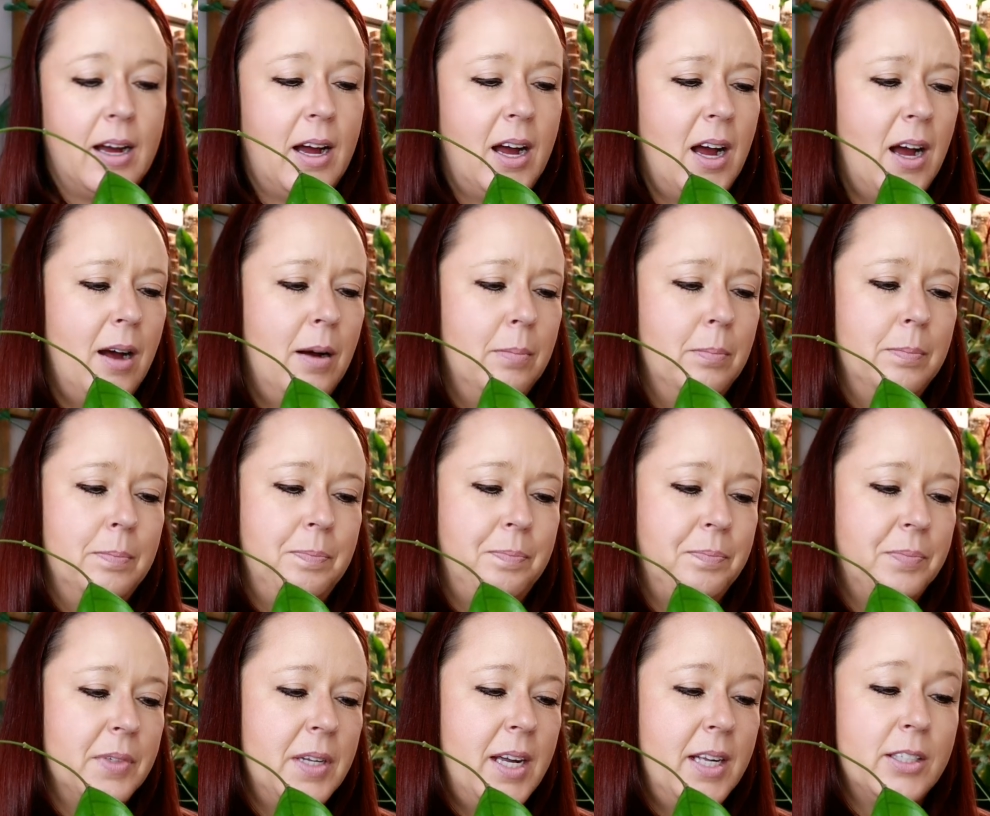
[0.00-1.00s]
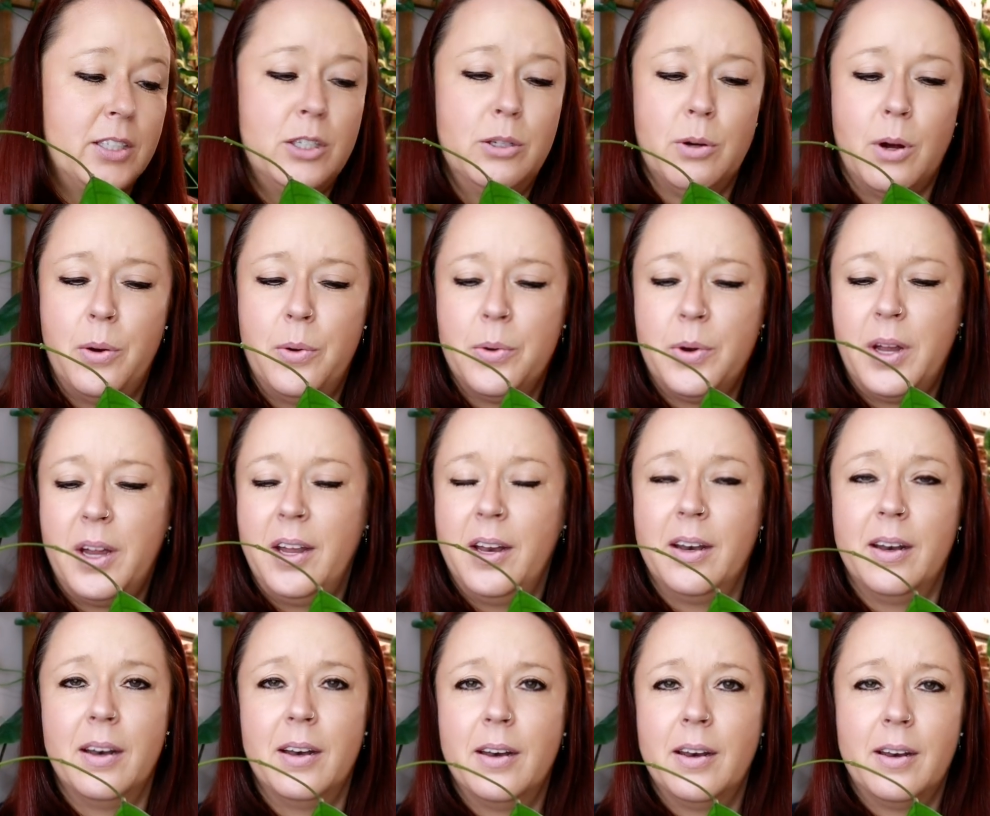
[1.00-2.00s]
It's grown
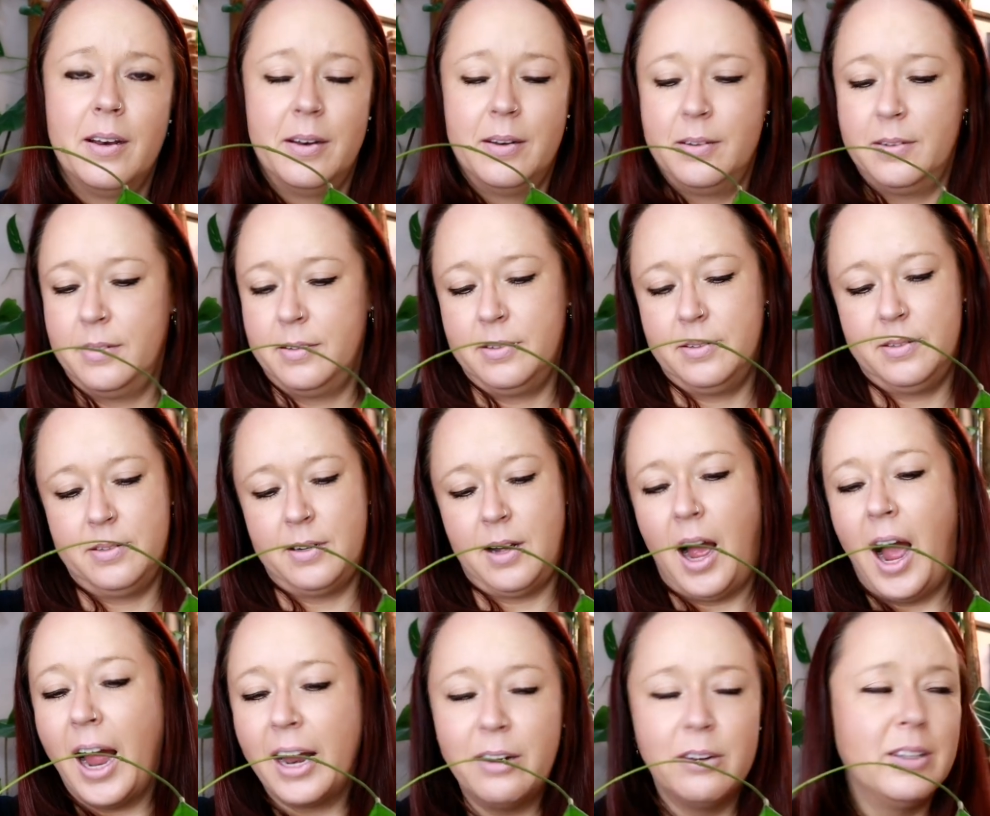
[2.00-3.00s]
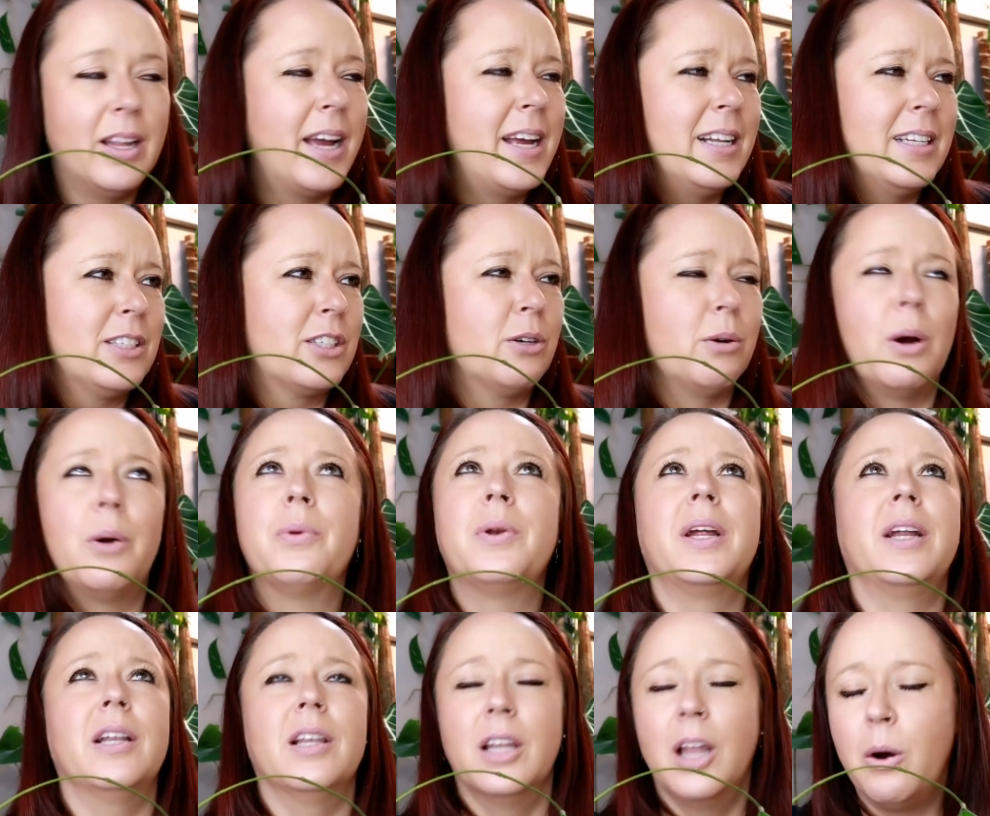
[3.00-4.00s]
in higher light, it's
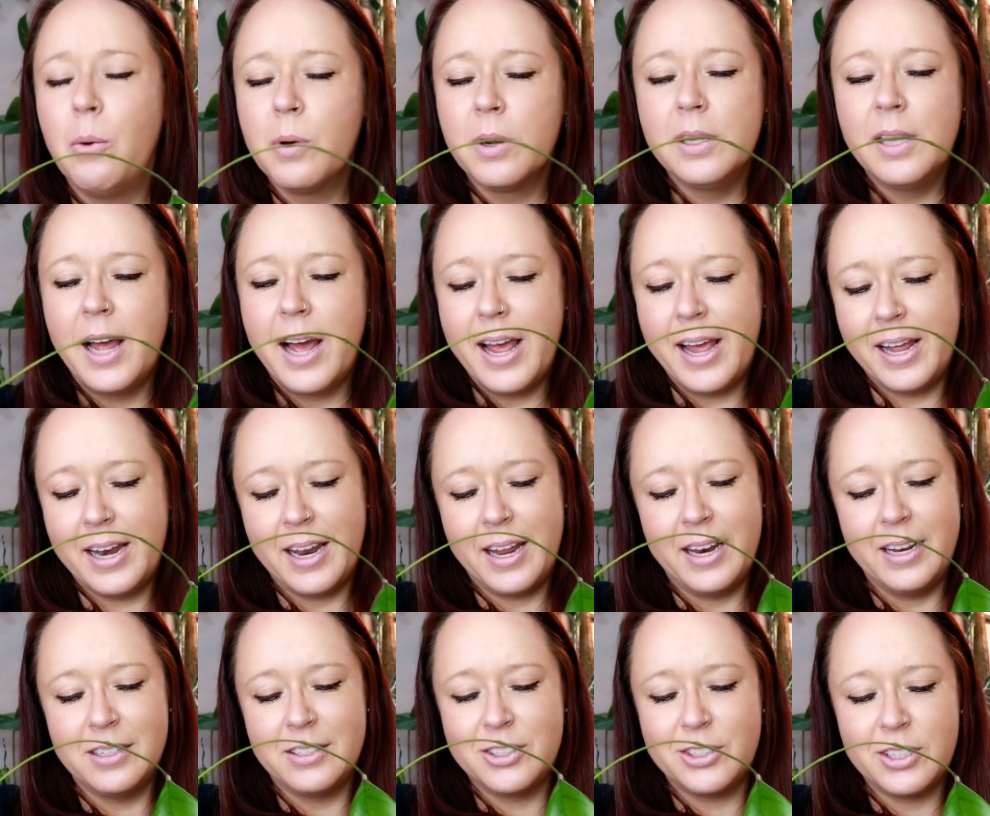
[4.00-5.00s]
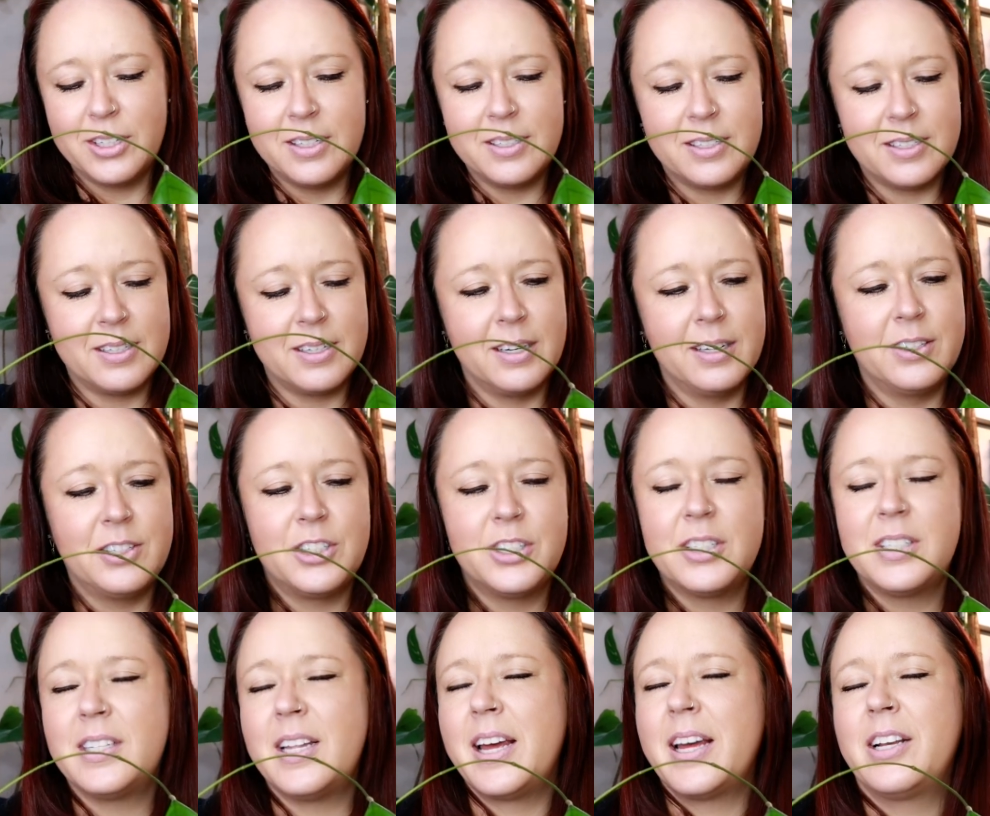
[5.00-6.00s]
grown in lower light, and it's
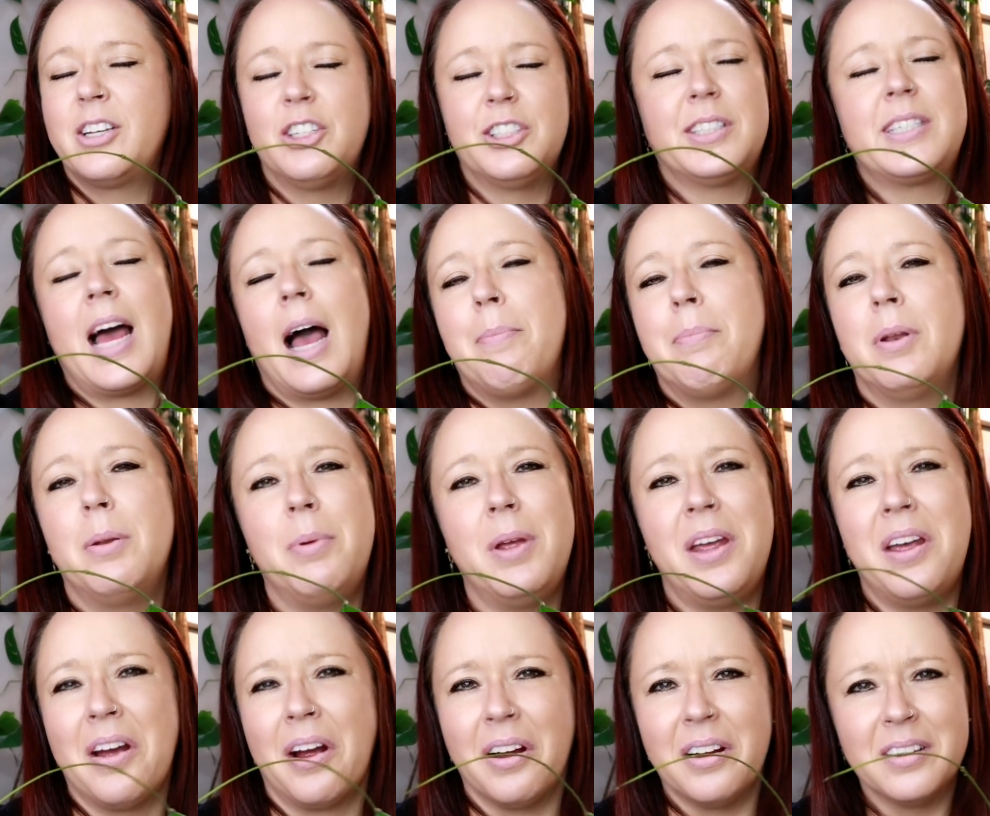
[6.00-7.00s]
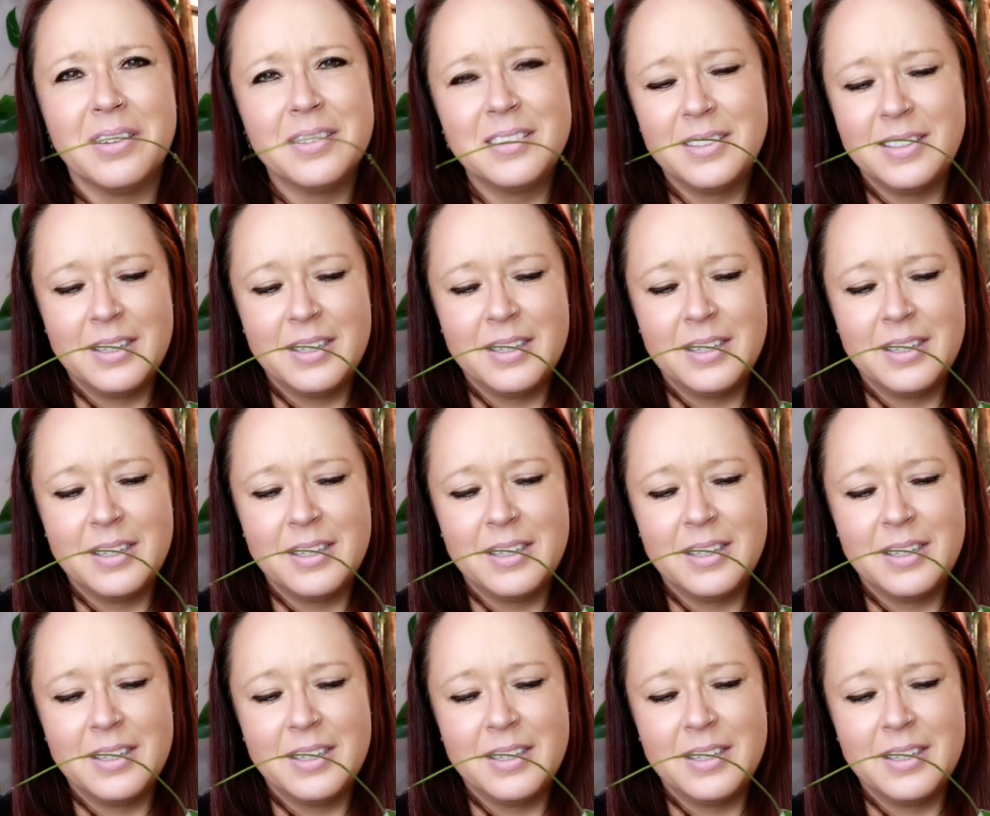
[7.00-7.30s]
just happy to be here.